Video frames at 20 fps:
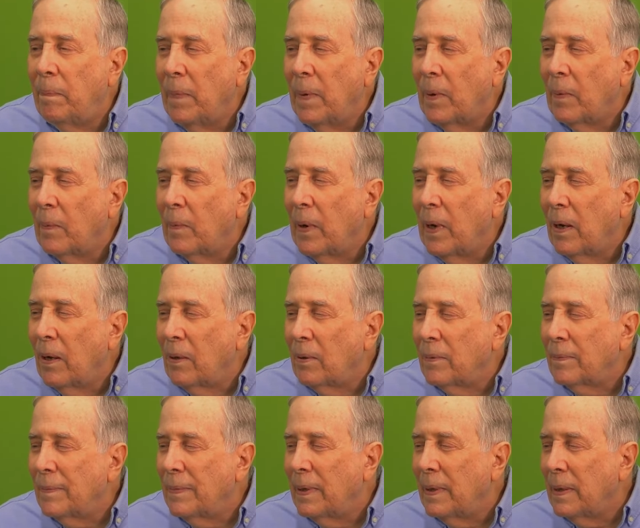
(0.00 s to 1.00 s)

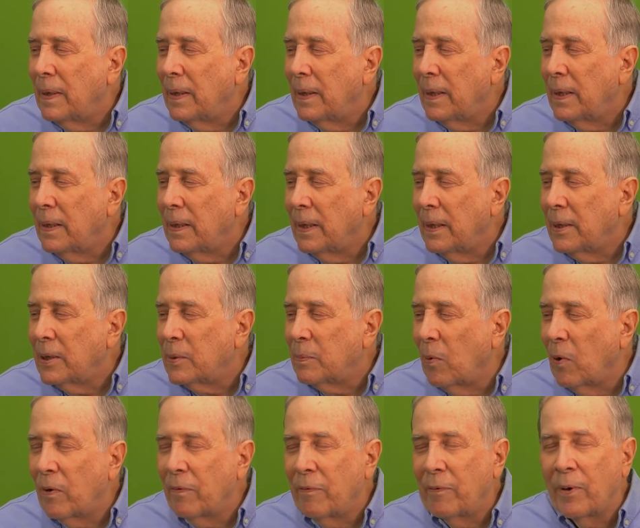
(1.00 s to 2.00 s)
Well, it's
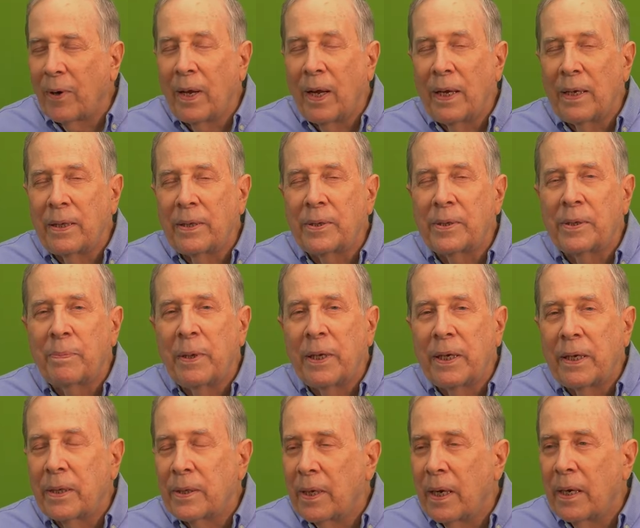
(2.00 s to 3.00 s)
more for lights
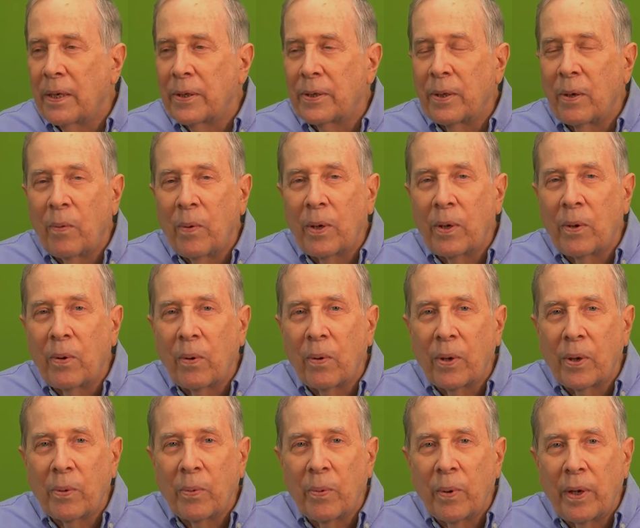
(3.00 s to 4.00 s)
because it has a 1
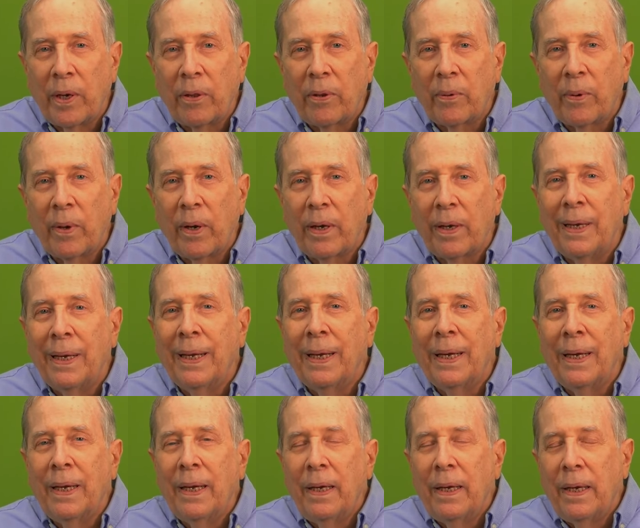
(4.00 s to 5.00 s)
quarter 20 thread
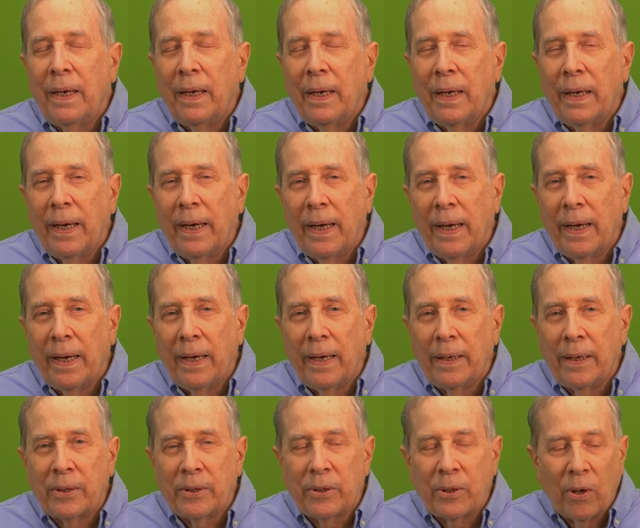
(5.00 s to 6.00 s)

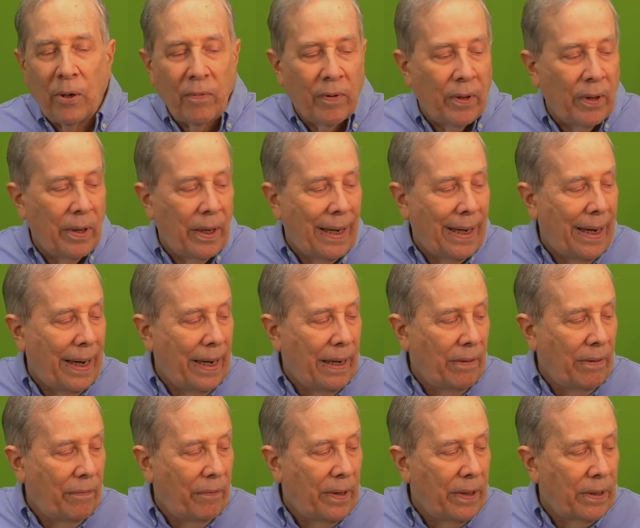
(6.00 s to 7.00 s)
and it's over
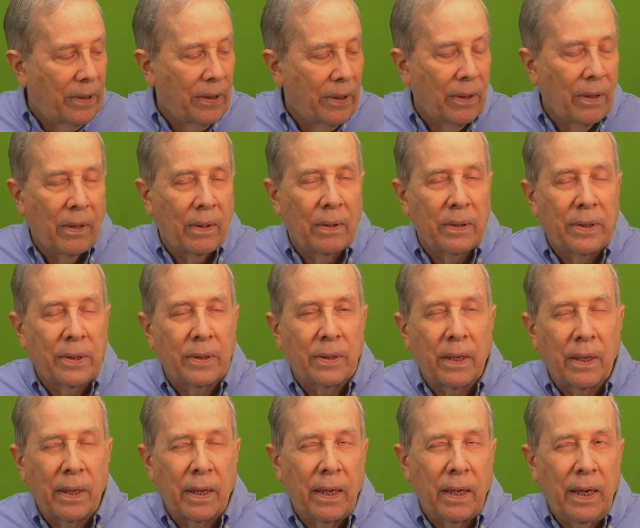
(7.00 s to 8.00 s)
8 feet tall. It's
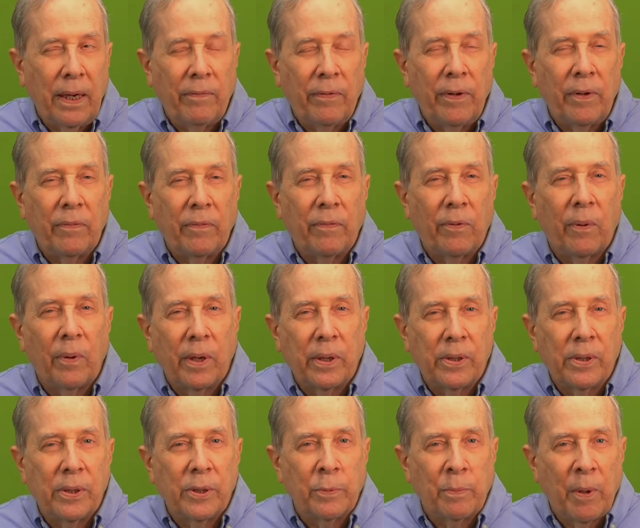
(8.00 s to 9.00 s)
like 8 feet 4
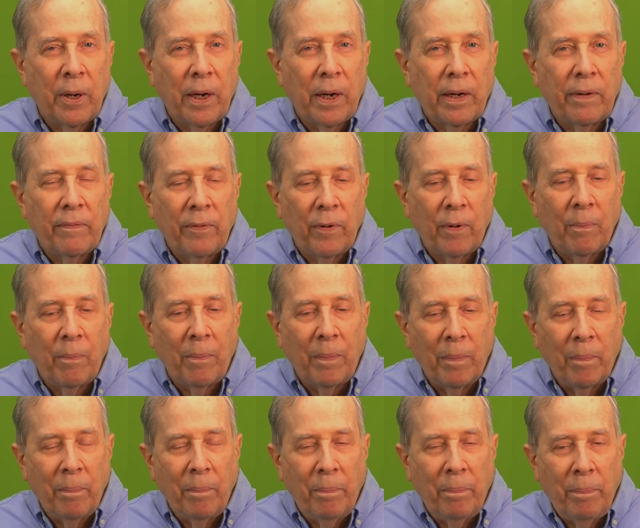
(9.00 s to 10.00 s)
inches. Bought it from
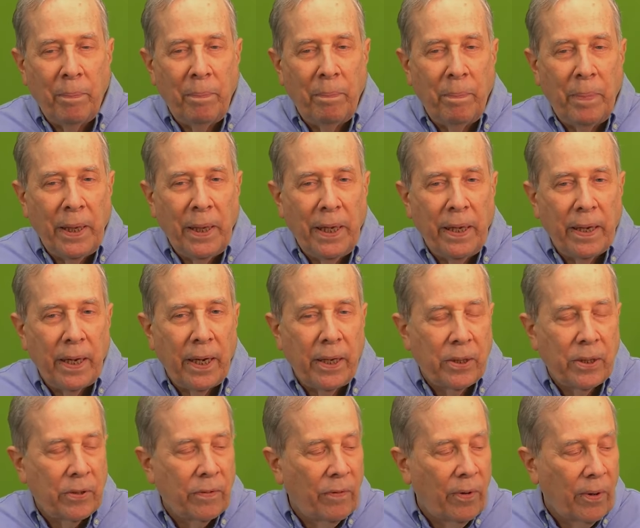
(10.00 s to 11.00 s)

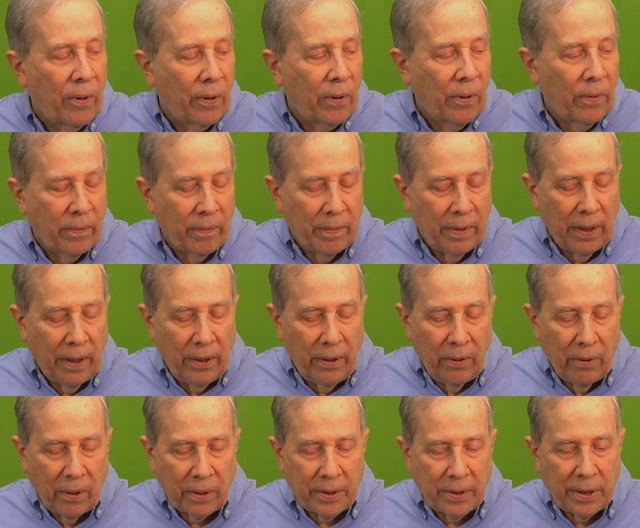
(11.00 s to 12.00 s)
B&H Photo in New
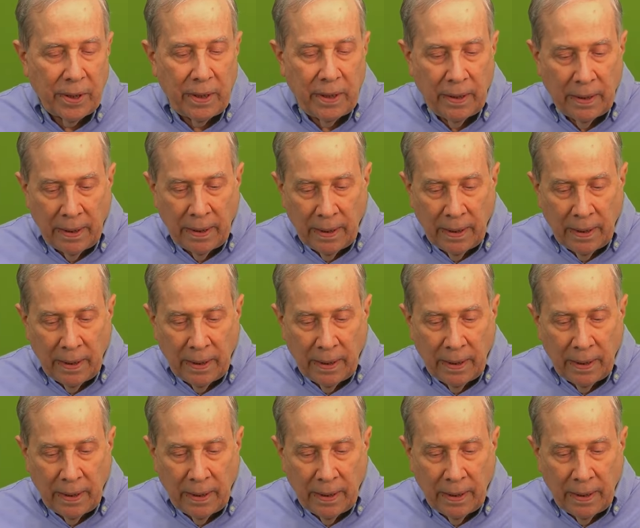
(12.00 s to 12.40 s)
York City.